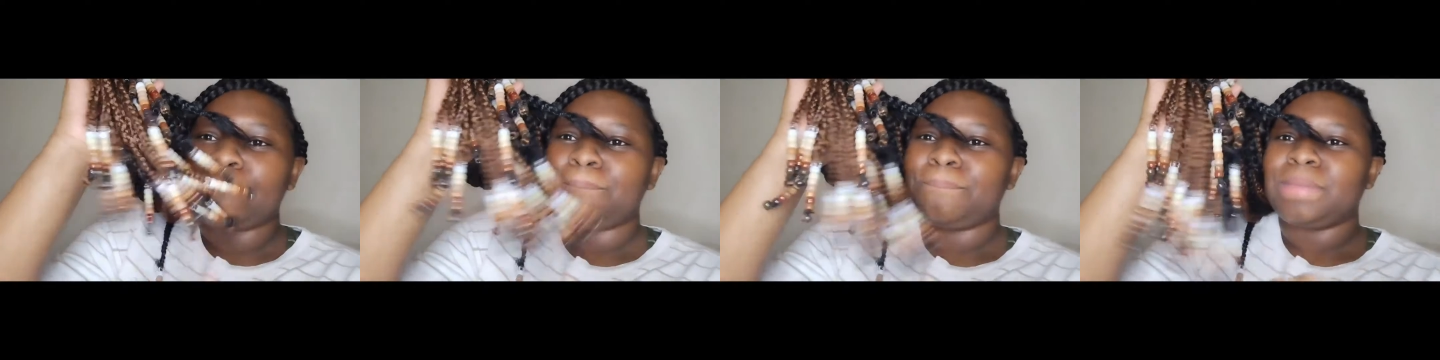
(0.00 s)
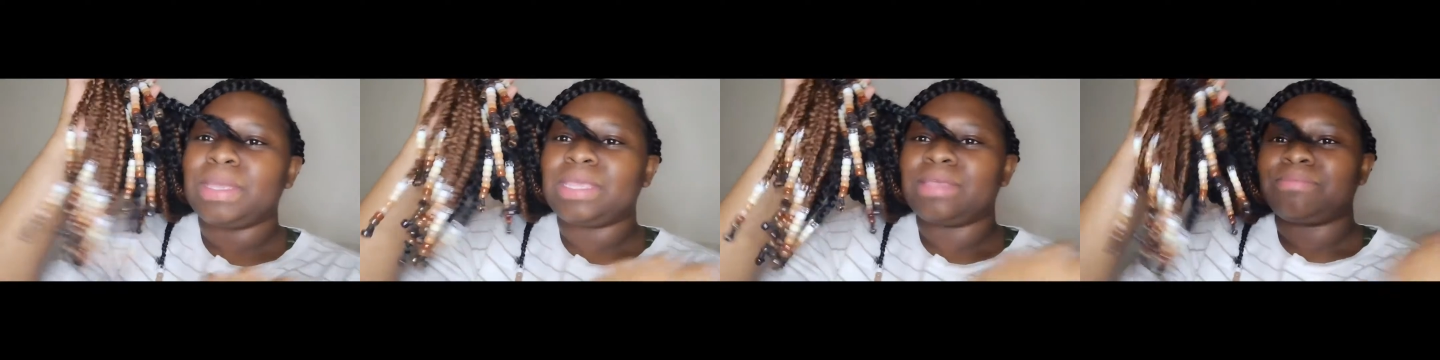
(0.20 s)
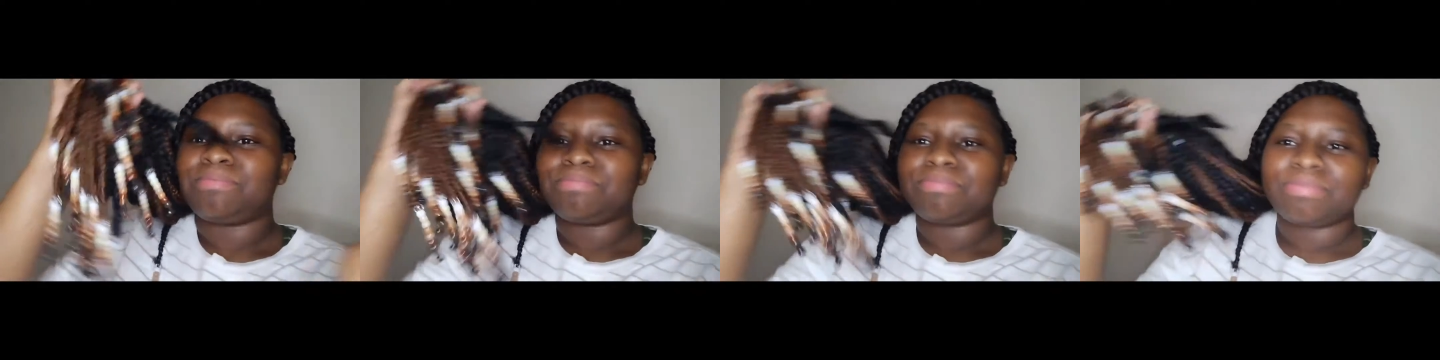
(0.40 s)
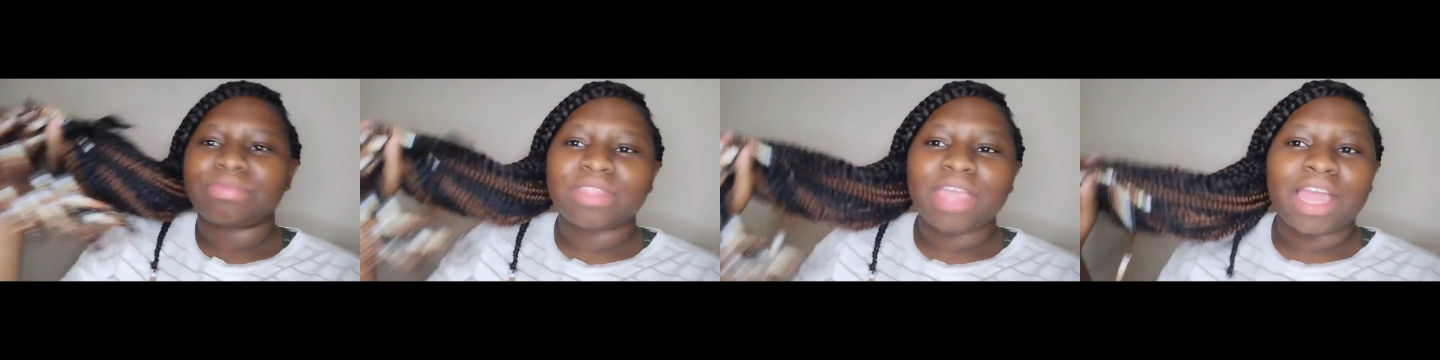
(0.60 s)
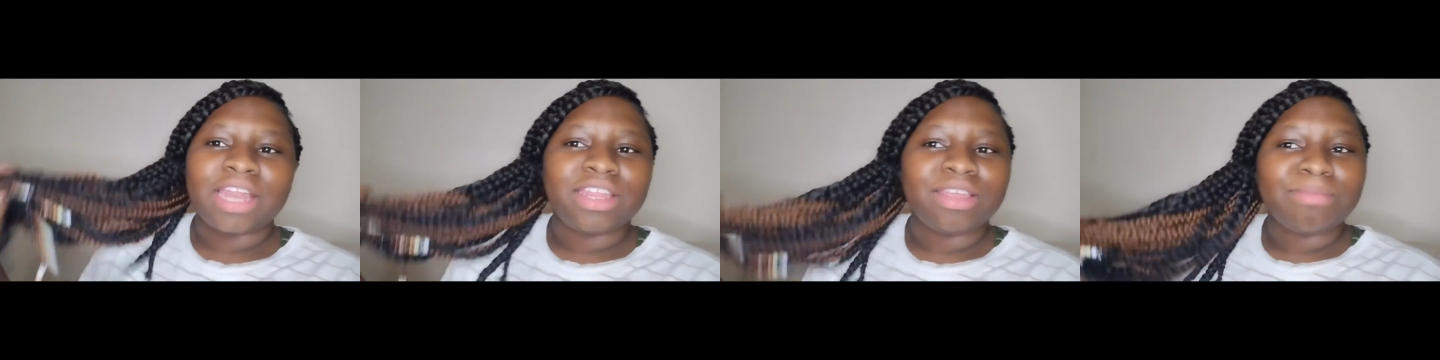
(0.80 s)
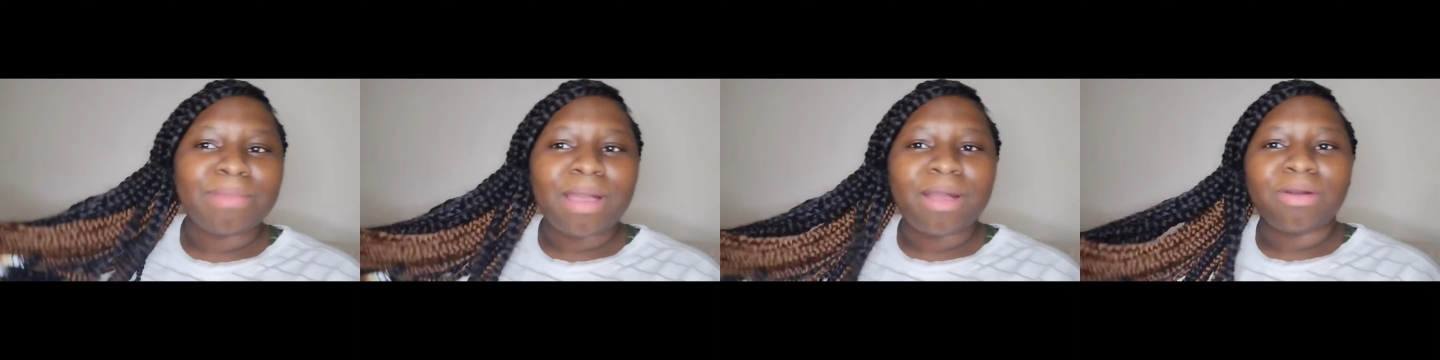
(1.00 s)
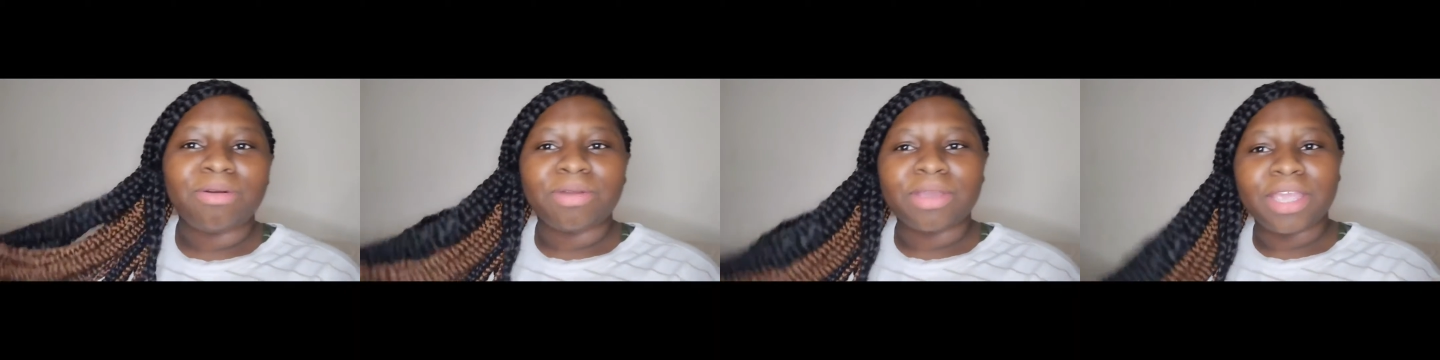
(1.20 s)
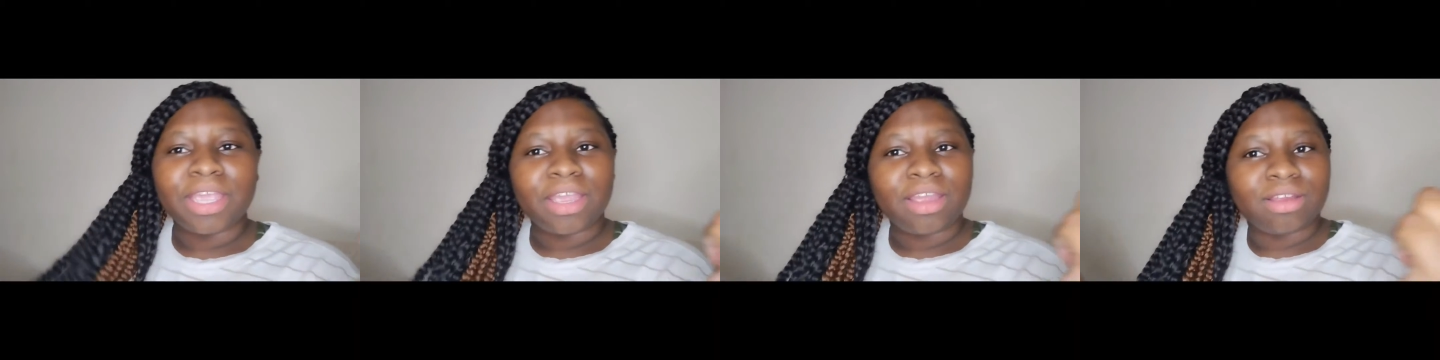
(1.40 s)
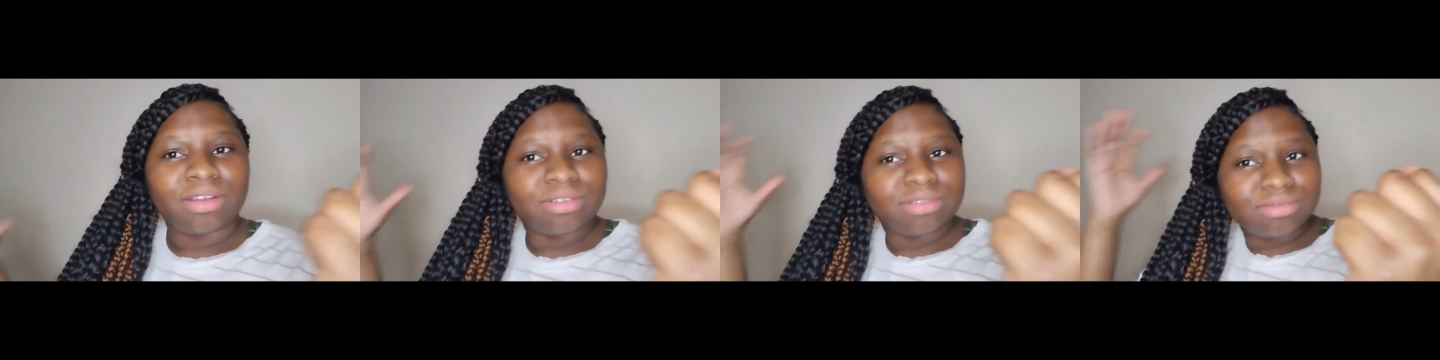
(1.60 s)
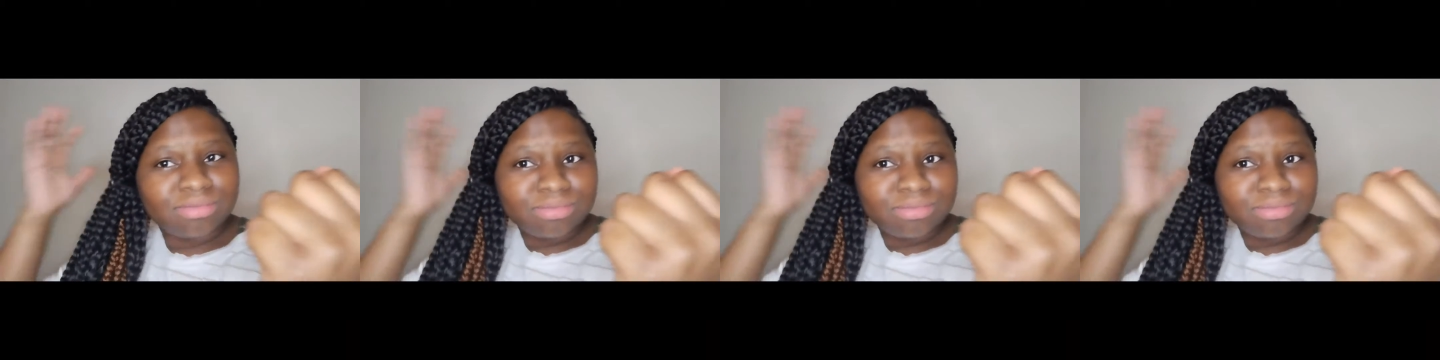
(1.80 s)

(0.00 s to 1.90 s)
me, I did my own hair.